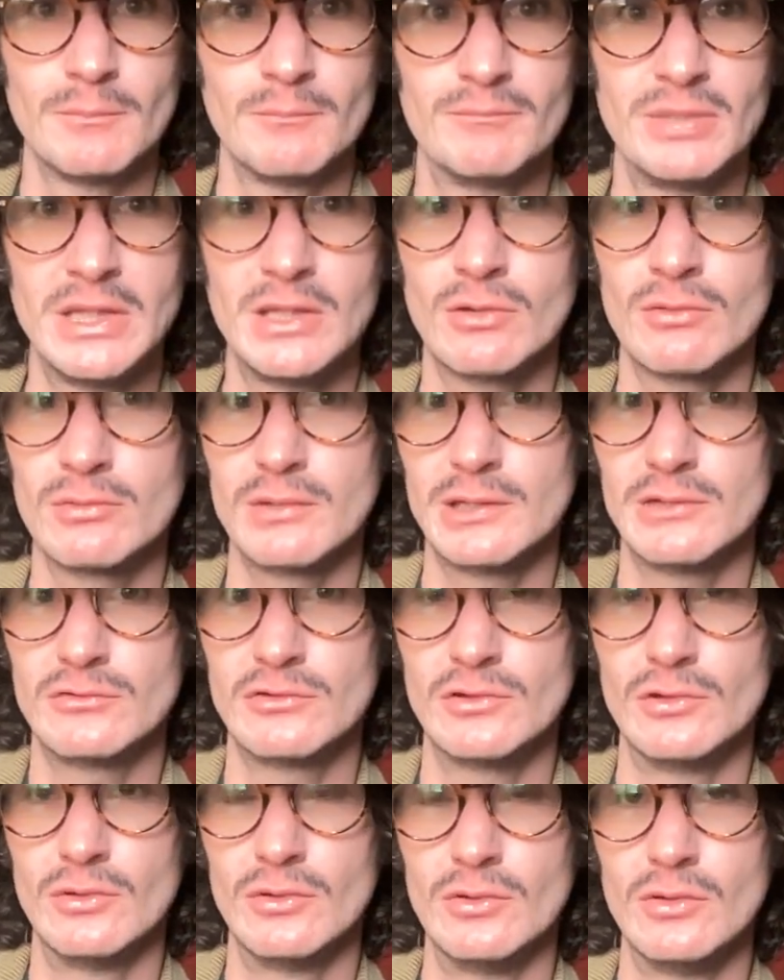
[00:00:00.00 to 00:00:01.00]
Be
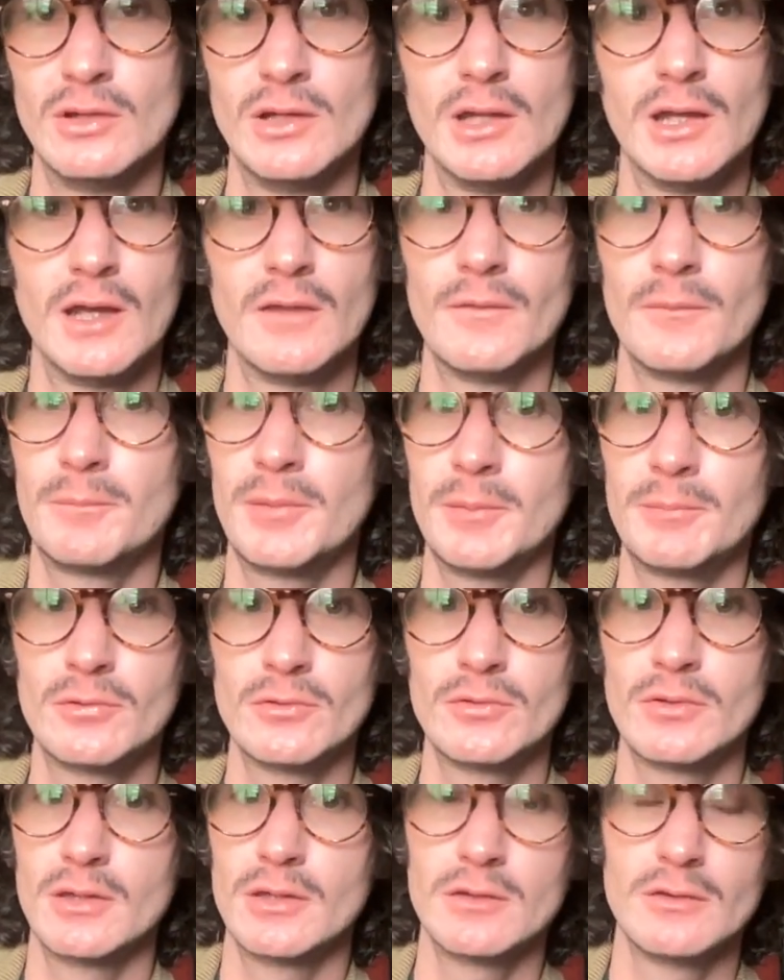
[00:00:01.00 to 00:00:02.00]
original. And then people
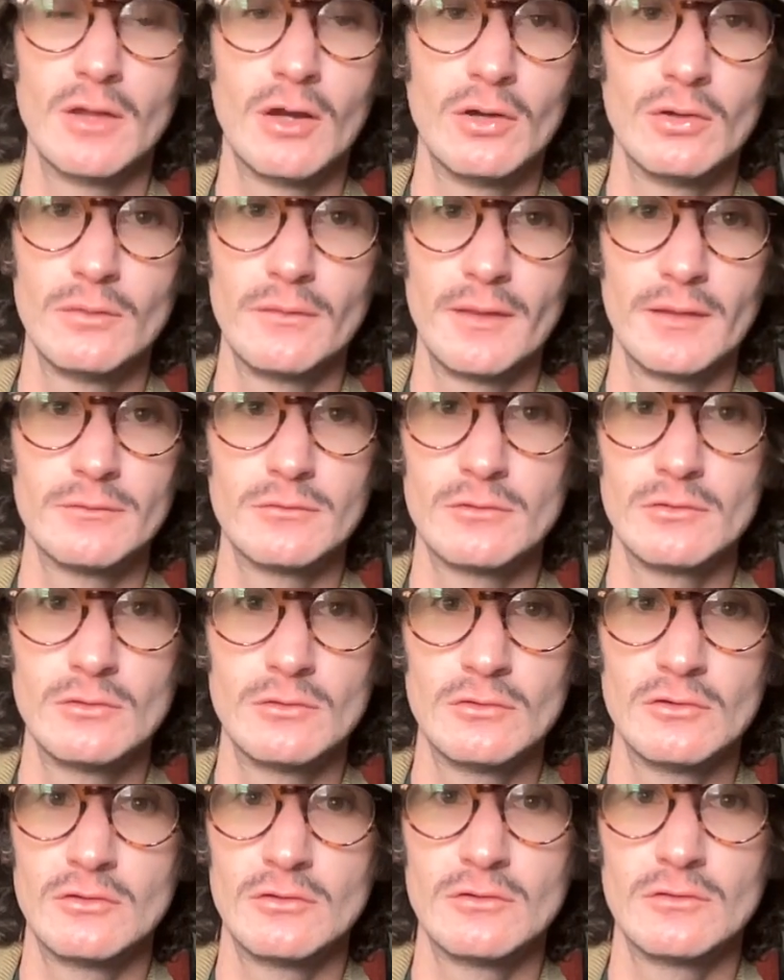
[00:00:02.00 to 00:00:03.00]
are like, no,
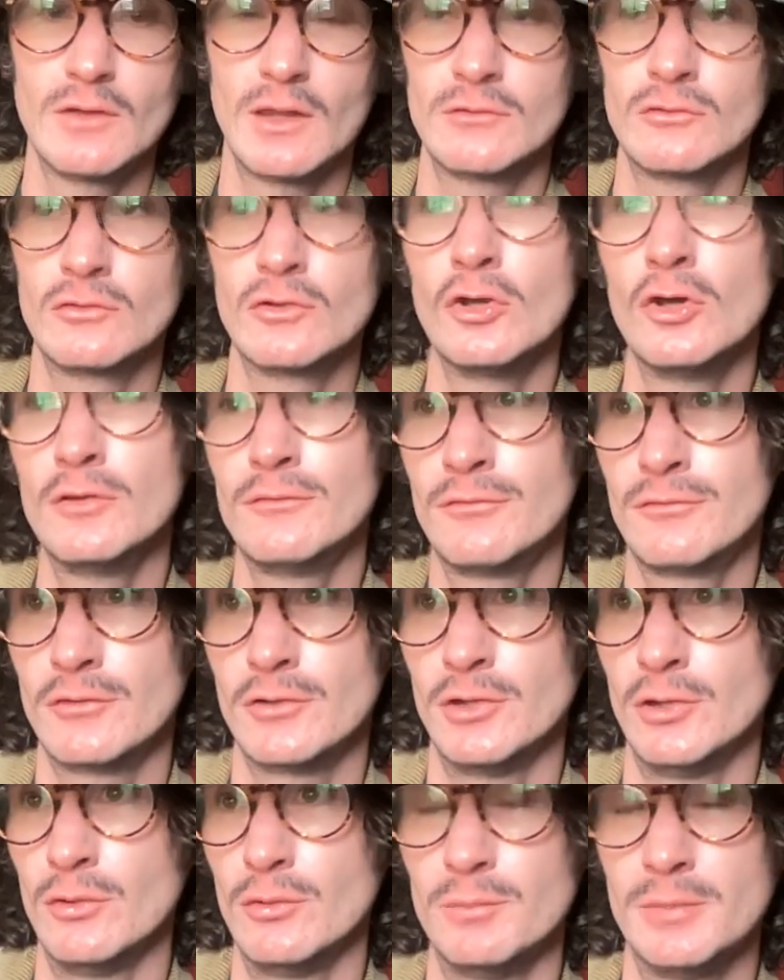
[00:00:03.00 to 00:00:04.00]
that's good for you.